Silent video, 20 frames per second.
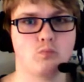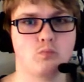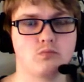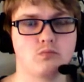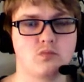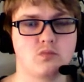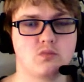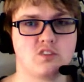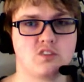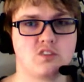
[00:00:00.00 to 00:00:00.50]

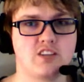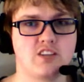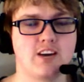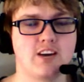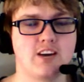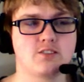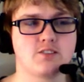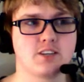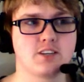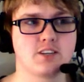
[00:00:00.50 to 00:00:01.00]

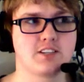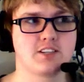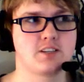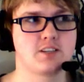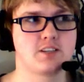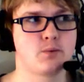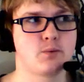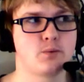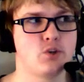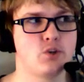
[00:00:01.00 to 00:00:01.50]
Sounds like
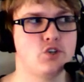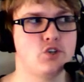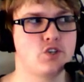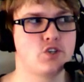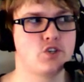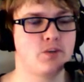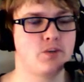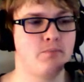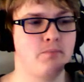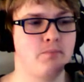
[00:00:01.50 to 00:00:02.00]
someone you
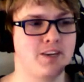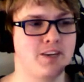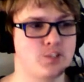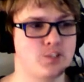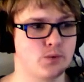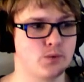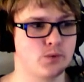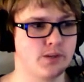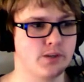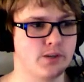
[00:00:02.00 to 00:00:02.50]
shouldn't mess
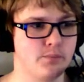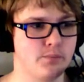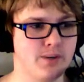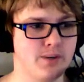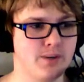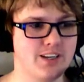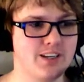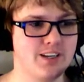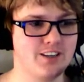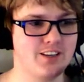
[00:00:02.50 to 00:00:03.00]
with,
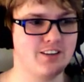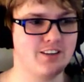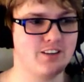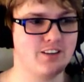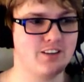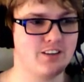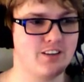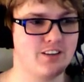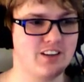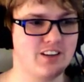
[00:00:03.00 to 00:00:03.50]
but
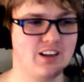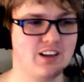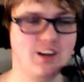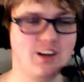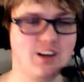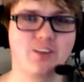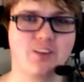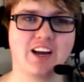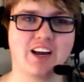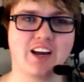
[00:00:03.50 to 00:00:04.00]

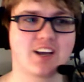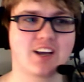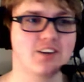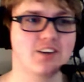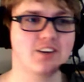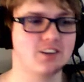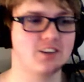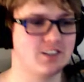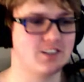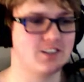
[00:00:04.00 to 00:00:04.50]
we gotta kill
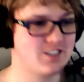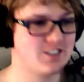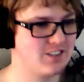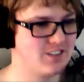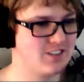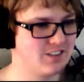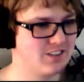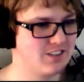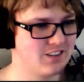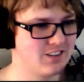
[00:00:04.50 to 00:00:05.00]
her.
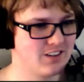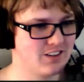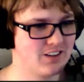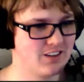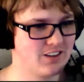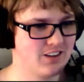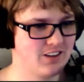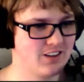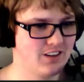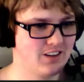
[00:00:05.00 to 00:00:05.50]

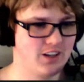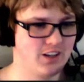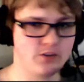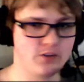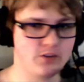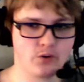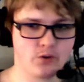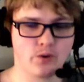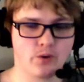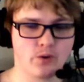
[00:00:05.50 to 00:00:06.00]
If
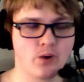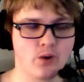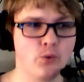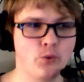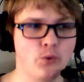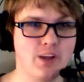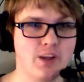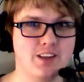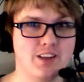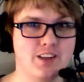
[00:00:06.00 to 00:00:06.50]
we want to
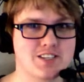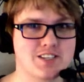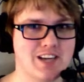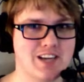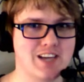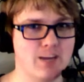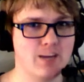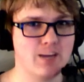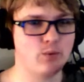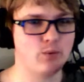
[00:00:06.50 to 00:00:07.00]
win this
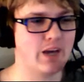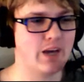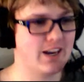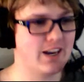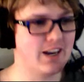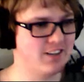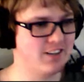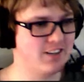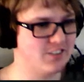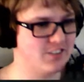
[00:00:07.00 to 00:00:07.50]
game, we gotta
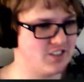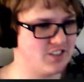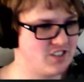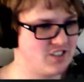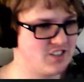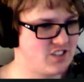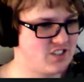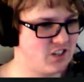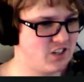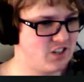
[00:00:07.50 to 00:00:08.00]
kill her.
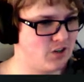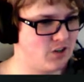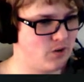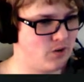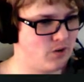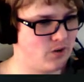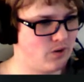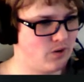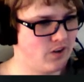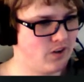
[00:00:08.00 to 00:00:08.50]

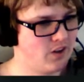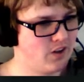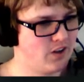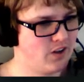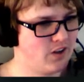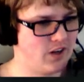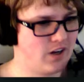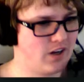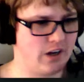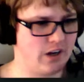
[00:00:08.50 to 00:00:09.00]
So
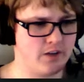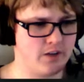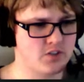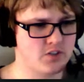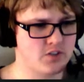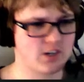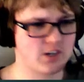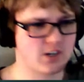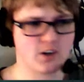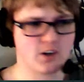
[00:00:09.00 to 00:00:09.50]
I'm
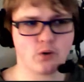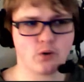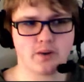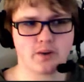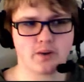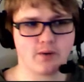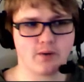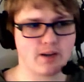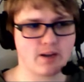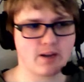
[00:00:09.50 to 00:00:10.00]
just gonna go with the
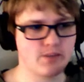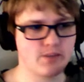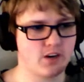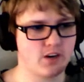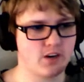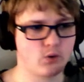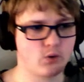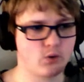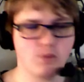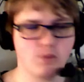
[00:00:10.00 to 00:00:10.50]
recommended
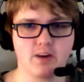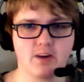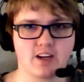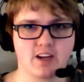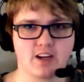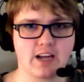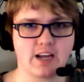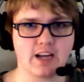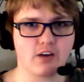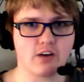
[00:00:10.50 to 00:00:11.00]
equipment
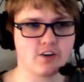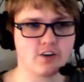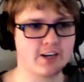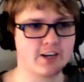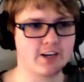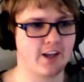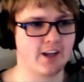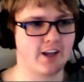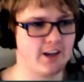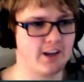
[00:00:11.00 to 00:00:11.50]
and counter
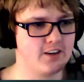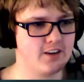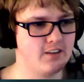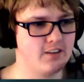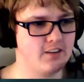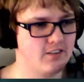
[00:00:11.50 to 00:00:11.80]
deck again.